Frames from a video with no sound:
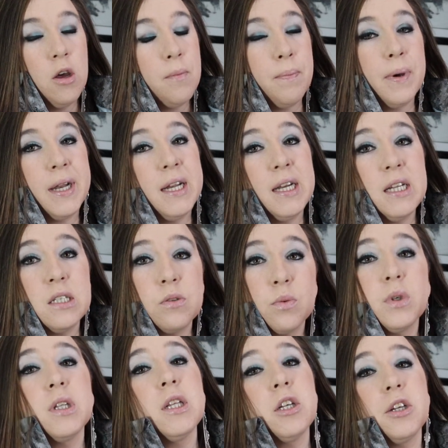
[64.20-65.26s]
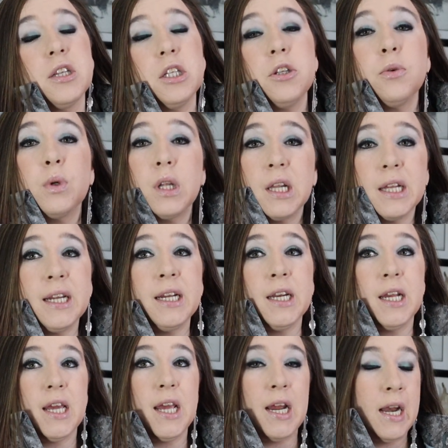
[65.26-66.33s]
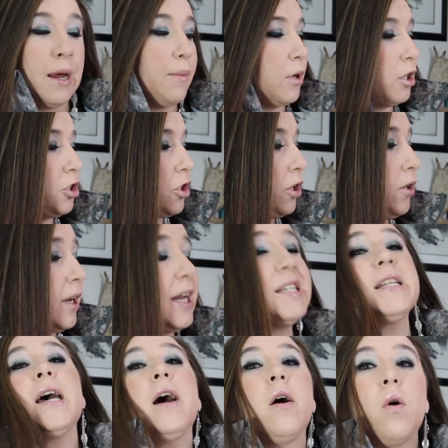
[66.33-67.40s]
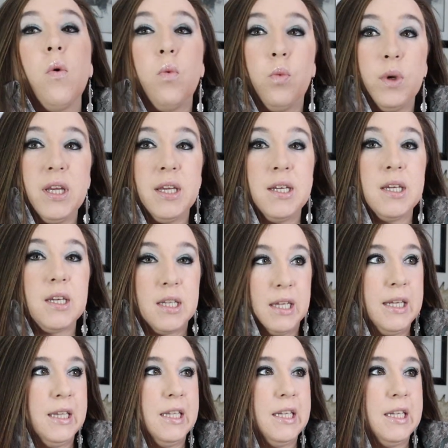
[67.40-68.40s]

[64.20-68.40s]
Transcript: but it is really good that you clean it. And I'm going to show you guys how we clean